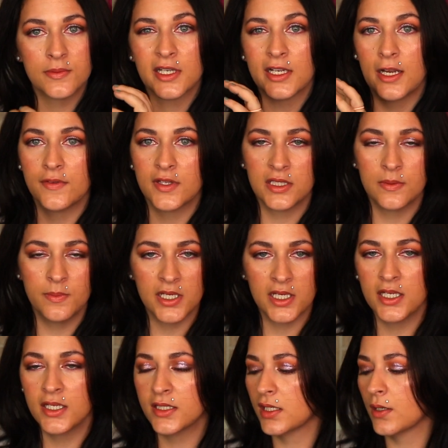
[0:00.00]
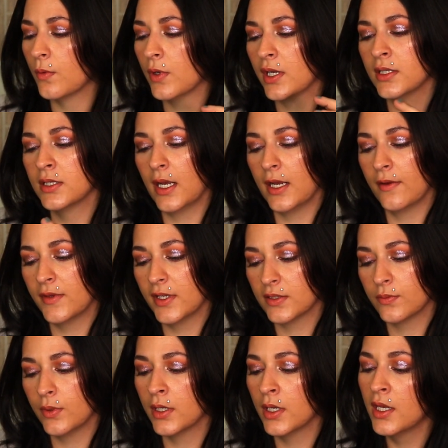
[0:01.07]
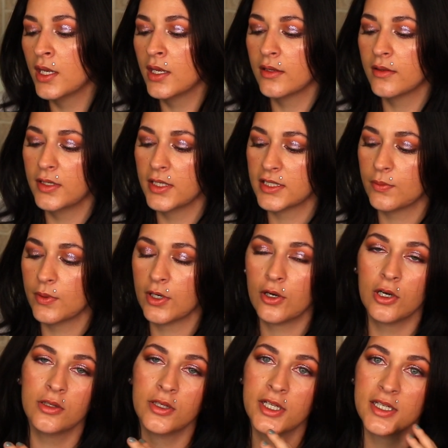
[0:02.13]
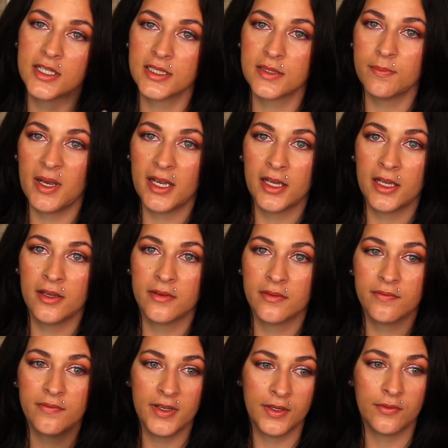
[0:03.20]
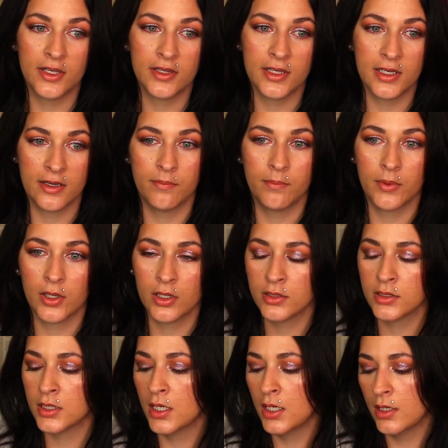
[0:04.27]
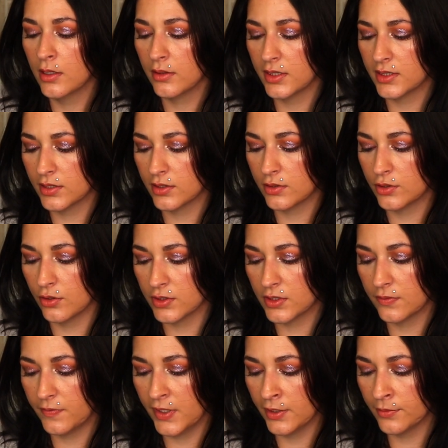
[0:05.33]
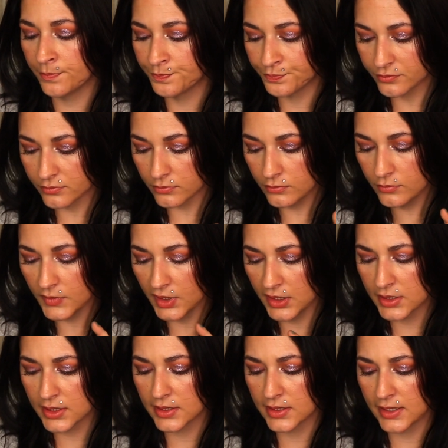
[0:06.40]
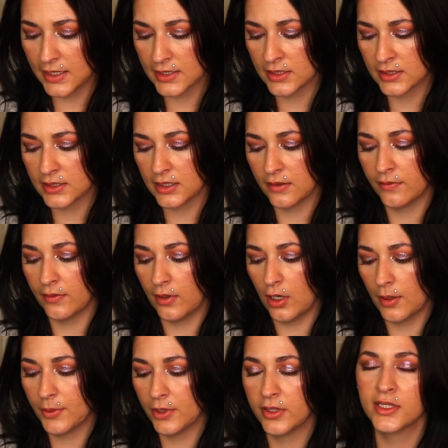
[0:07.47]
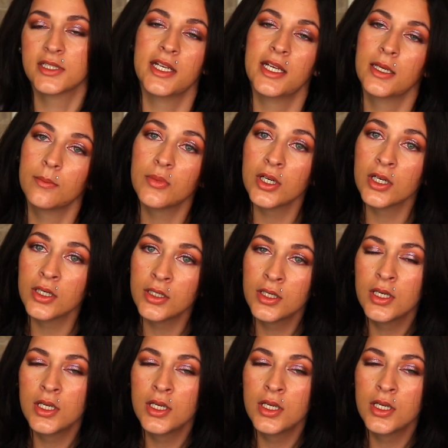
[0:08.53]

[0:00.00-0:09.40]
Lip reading: Like I have the Speakeasy one, I have this one. This one currently is my favorite that I've burned. This is Josephine. It says Essence of Opulent Amber.